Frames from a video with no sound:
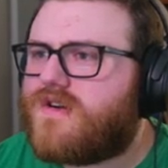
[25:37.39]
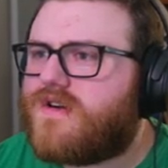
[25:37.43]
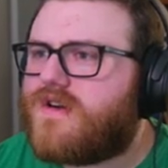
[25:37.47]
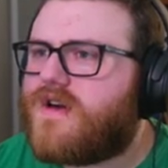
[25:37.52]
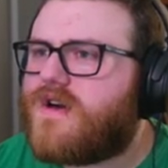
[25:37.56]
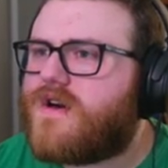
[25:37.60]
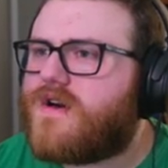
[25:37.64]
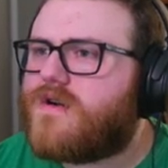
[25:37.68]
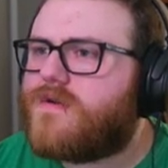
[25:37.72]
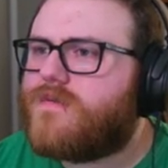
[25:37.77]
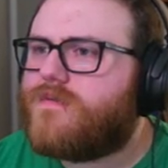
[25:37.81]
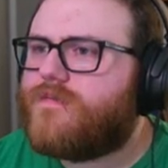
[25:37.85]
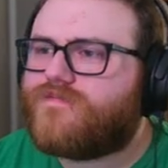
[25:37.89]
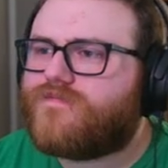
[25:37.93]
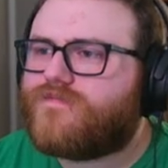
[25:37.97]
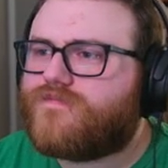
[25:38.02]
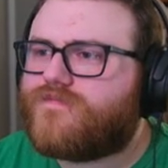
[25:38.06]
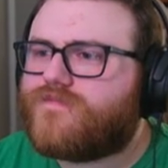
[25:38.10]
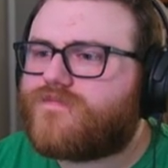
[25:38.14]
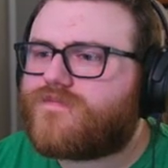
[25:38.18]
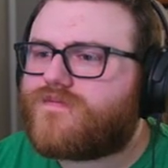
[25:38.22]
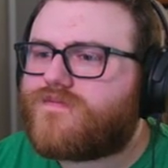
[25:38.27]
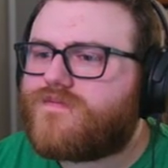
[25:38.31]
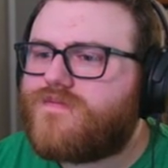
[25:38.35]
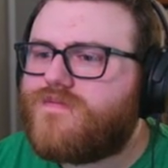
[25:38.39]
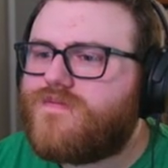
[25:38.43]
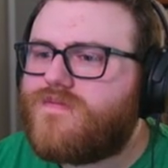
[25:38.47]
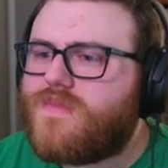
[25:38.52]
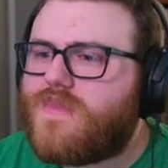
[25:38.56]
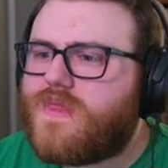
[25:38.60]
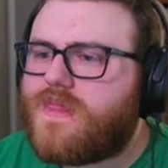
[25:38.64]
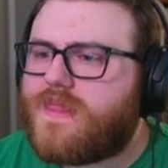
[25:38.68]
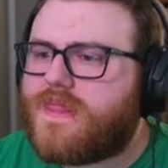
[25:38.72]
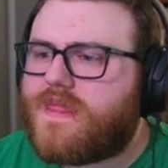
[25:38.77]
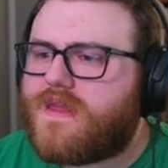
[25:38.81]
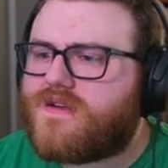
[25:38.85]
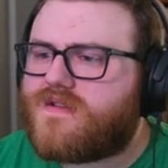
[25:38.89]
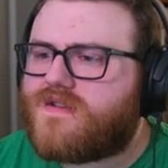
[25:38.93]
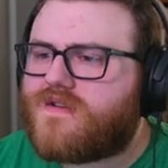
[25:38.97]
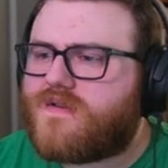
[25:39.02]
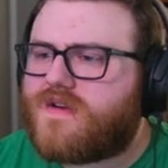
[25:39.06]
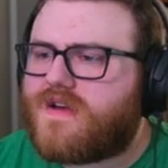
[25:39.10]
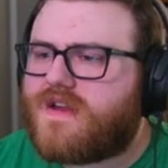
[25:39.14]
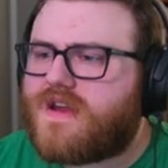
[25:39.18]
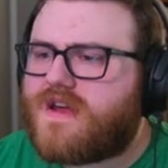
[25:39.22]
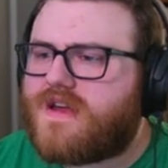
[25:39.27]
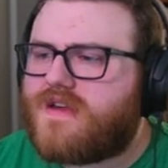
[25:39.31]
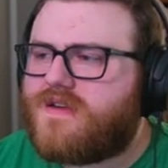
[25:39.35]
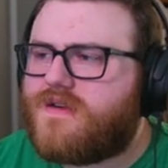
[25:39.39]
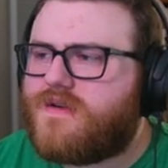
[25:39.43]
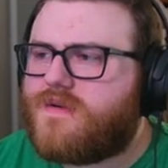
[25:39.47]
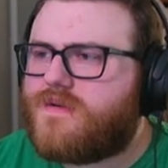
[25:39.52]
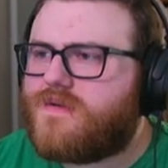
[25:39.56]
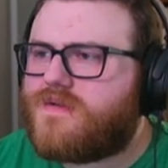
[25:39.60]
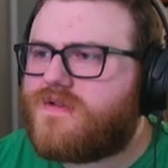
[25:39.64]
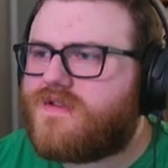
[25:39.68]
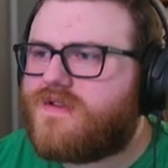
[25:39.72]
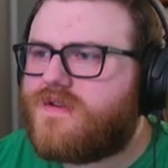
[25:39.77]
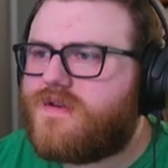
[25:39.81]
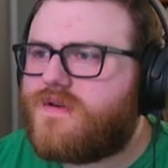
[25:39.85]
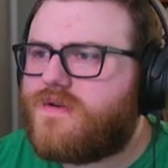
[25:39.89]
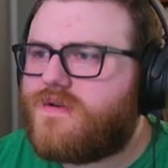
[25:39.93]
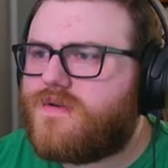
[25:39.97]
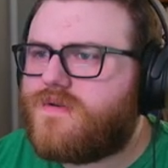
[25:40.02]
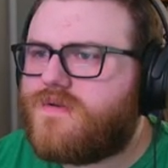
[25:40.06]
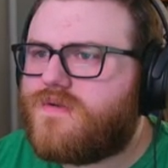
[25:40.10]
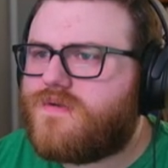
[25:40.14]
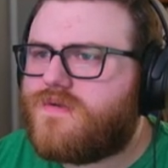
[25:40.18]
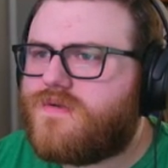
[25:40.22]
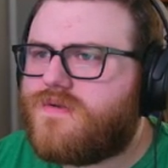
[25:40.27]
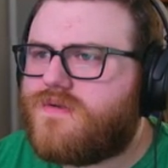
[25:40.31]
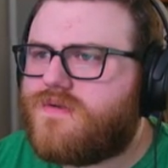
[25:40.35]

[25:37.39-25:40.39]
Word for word: go? So can I use you?